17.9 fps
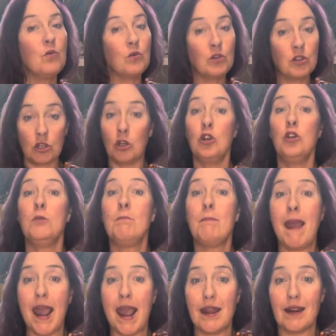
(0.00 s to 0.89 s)
to
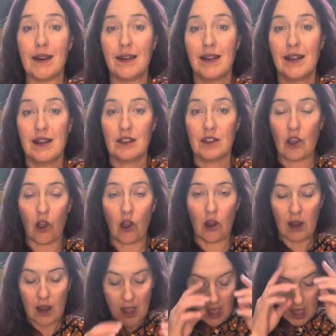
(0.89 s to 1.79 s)
men.
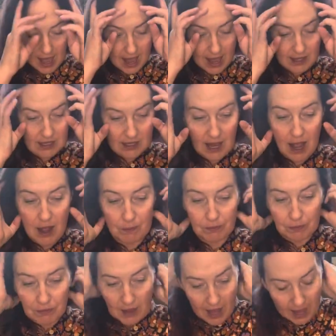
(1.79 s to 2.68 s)
So it's
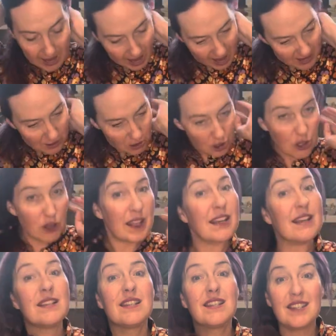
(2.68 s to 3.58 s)
and to
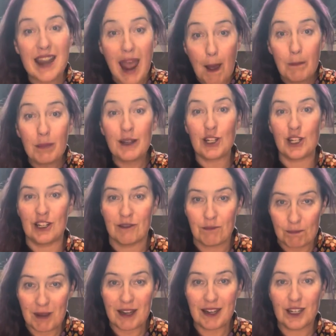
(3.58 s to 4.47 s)
the
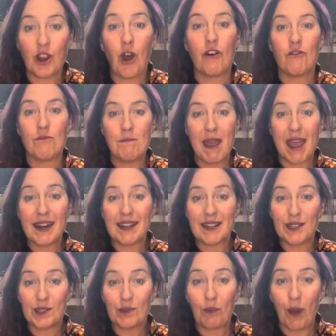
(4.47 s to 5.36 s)
establishment of men
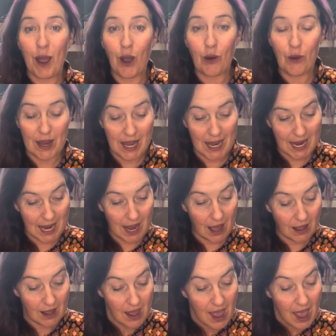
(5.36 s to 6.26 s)
as well
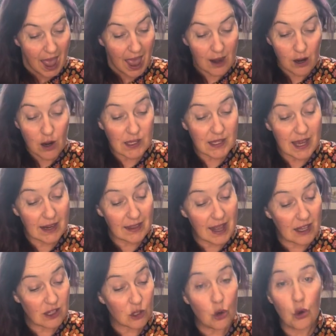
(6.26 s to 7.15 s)
here. And I'm not saying
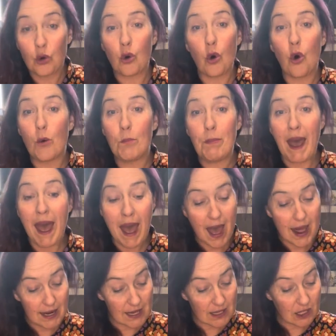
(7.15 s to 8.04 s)
that's good or
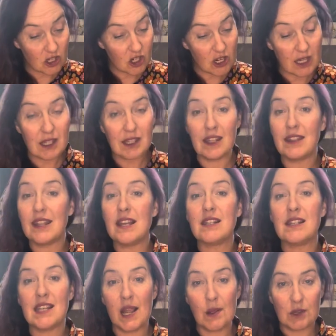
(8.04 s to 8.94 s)
bad, it's just that
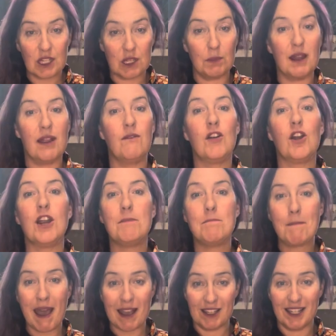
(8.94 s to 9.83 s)
there seems to be a very
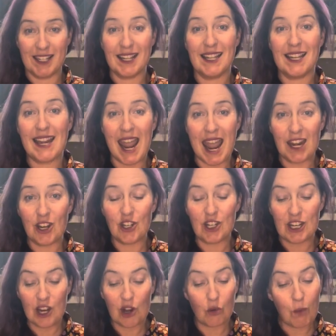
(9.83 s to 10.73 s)
masculine
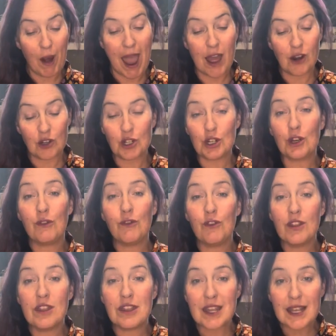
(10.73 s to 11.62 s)
energy around you
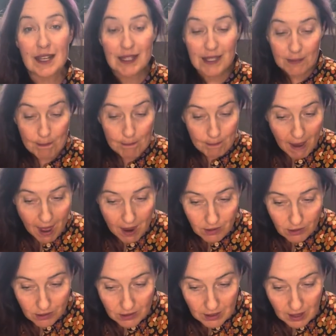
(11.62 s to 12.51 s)
for this
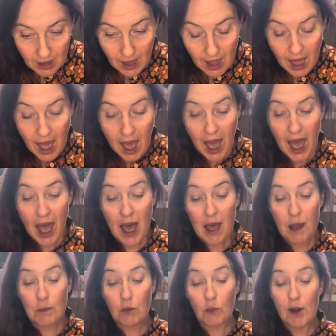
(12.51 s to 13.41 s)
month.
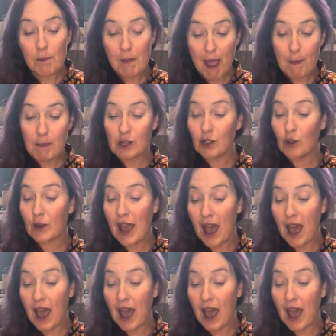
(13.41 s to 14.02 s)
Remember to look